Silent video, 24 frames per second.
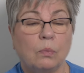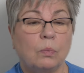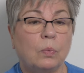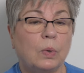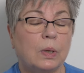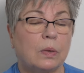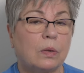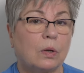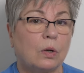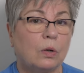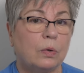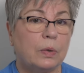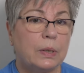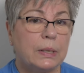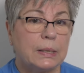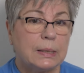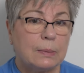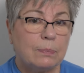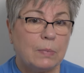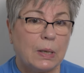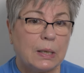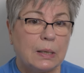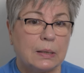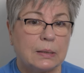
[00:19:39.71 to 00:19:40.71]
With
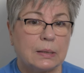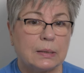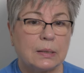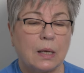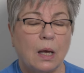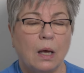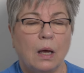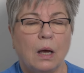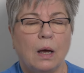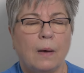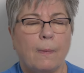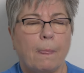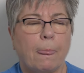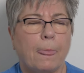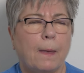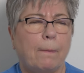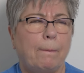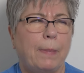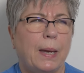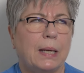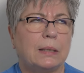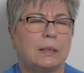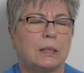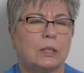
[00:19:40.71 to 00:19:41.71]
Christmas, the
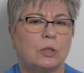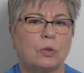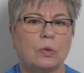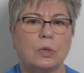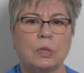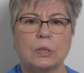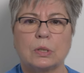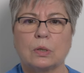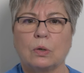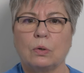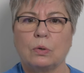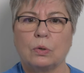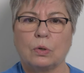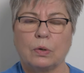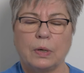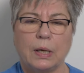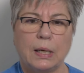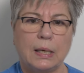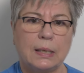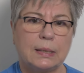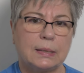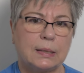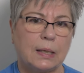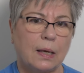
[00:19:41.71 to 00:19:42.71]
pet stores go
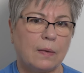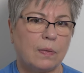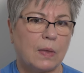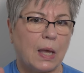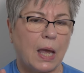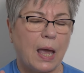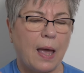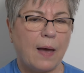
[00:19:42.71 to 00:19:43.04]
crazy and they